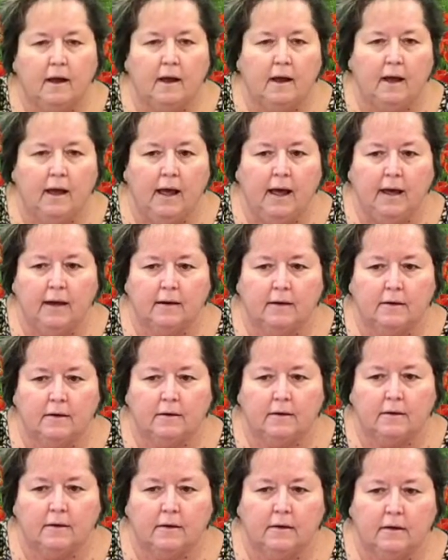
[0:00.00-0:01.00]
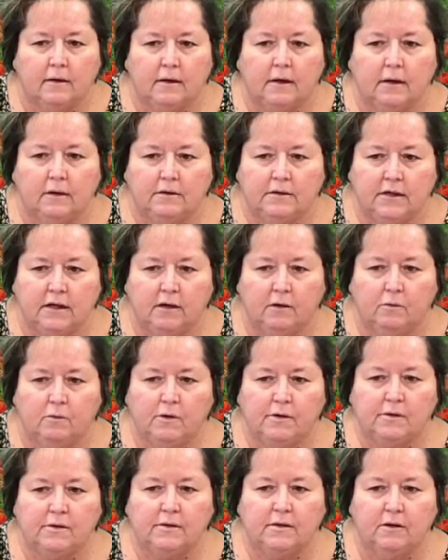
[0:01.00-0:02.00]
let's see, it
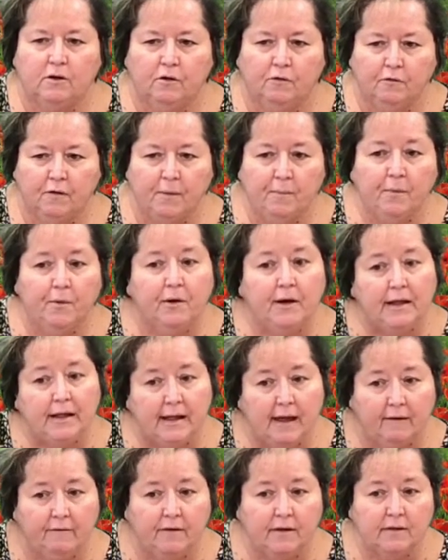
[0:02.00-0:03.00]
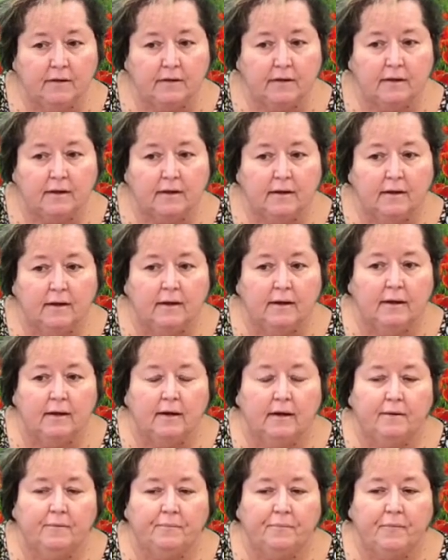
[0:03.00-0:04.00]
was November 11th
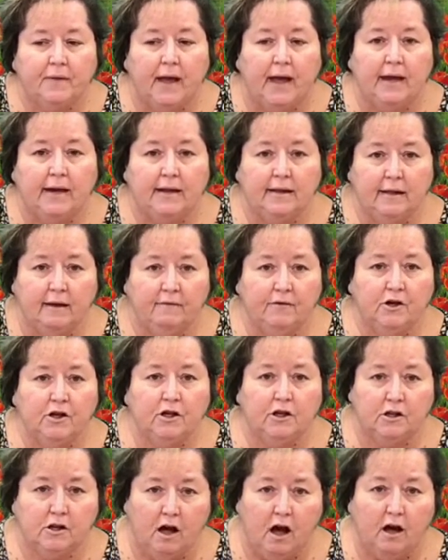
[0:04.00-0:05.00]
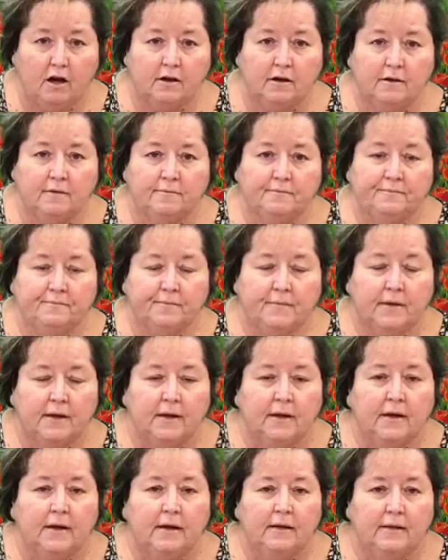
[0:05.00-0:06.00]
at 11 o'clock.
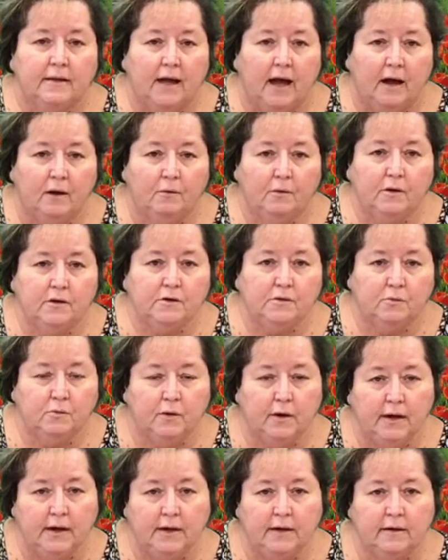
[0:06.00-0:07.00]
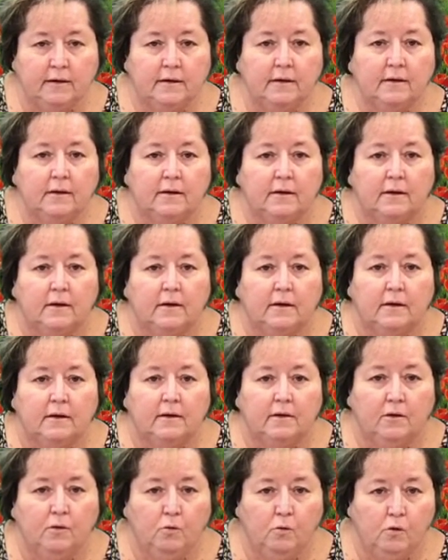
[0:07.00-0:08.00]
That was when
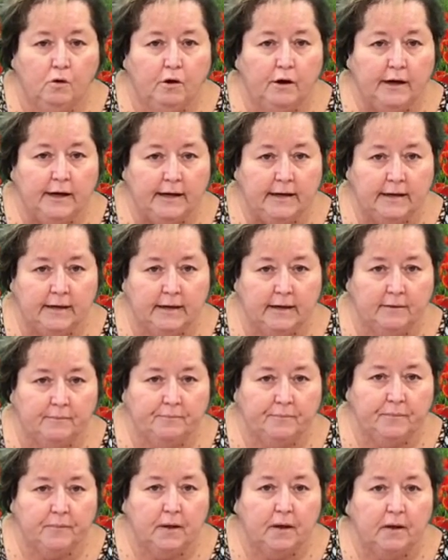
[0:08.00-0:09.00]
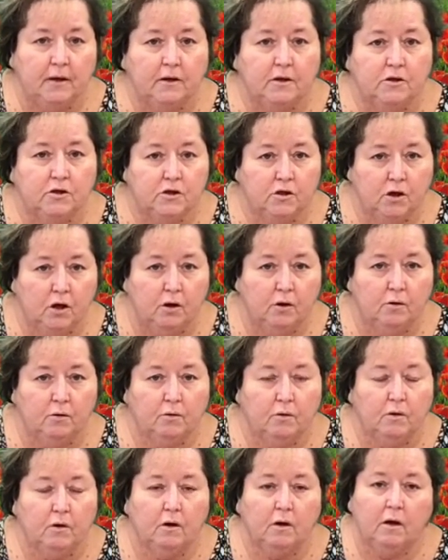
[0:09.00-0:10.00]
the war ended. So
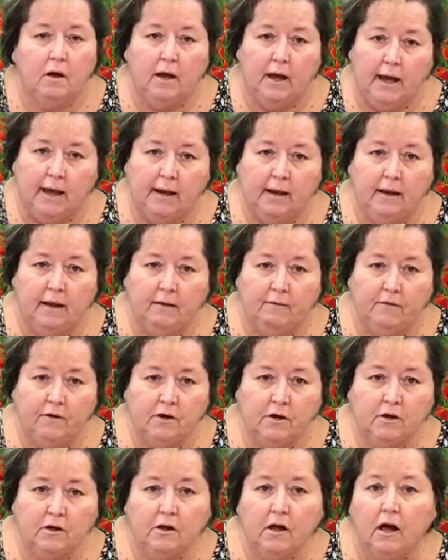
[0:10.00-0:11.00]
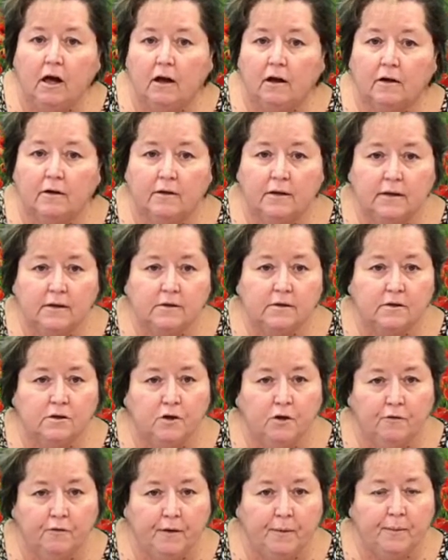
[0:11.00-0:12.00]
at 11 o'clock, this
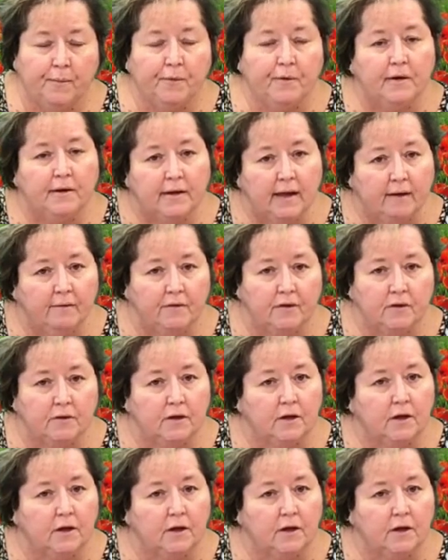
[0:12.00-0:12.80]
November 11th,